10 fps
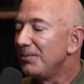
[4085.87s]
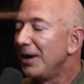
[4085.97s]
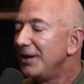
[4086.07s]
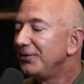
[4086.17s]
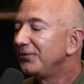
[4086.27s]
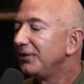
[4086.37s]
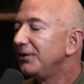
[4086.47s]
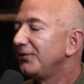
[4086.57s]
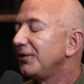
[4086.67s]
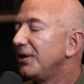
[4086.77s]
But it's
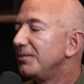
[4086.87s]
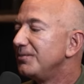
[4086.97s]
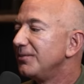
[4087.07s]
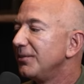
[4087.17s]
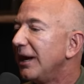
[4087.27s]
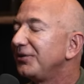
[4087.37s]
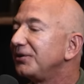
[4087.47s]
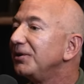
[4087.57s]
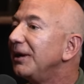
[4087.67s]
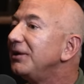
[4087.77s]

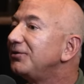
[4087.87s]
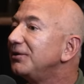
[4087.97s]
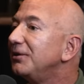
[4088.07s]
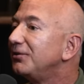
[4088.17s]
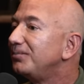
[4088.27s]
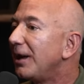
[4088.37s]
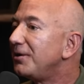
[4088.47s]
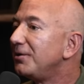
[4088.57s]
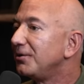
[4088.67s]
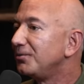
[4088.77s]
escalation is
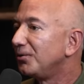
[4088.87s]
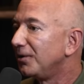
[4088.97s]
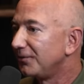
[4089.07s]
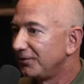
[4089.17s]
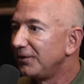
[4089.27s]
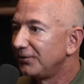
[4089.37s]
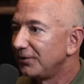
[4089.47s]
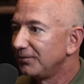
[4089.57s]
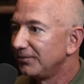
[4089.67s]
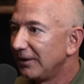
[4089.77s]
better than war of
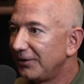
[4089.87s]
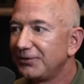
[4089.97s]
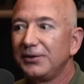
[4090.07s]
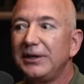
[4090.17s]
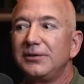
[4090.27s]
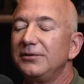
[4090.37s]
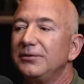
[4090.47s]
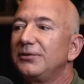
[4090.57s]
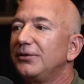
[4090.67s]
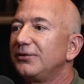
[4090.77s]
attrition. Escalate
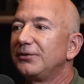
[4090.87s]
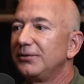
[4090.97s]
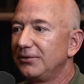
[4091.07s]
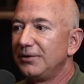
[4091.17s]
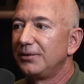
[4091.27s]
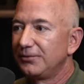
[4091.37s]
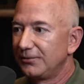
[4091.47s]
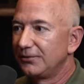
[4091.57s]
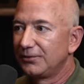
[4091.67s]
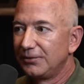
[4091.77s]
to, you know,
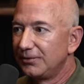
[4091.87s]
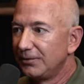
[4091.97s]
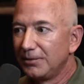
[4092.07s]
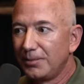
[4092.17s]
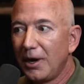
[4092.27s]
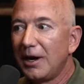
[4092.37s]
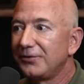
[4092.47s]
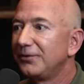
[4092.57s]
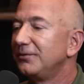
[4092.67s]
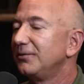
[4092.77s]
to your
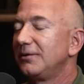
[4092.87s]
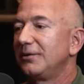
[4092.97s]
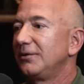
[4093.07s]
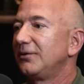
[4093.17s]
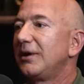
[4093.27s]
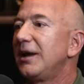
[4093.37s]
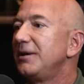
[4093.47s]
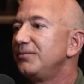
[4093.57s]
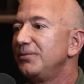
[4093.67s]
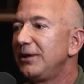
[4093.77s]
boss and say,
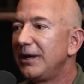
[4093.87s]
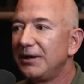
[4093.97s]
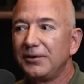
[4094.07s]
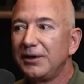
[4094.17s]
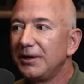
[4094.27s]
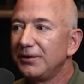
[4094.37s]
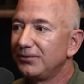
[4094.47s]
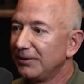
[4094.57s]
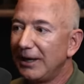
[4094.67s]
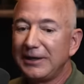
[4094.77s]
hey, we can't agree on
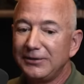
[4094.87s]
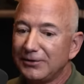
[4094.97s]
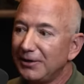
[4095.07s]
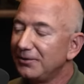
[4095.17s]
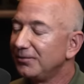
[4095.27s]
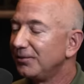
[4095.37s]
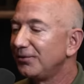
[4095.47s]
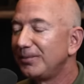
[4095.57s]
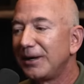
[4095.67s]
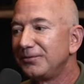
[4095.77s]
this. We like each other. We're
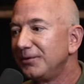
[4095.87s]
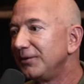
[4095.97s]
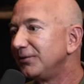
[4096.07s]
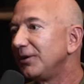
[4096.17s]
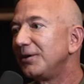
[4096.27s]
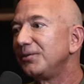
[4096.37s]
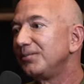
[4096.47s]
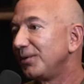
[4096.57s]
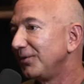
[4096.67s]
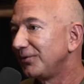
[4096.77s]
respectful of each other,
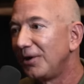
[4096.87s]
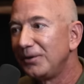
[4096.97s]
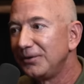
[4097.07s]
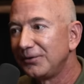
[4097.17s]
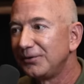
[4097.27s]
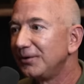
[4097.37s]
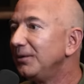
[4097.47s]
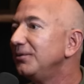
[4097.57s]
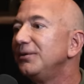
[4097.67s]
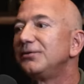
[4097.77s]
but we strongly
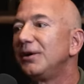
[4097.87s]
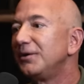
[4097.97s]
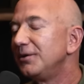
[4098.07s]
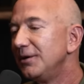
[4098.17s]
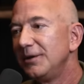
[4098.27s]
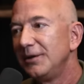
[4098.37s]
disagree with each other.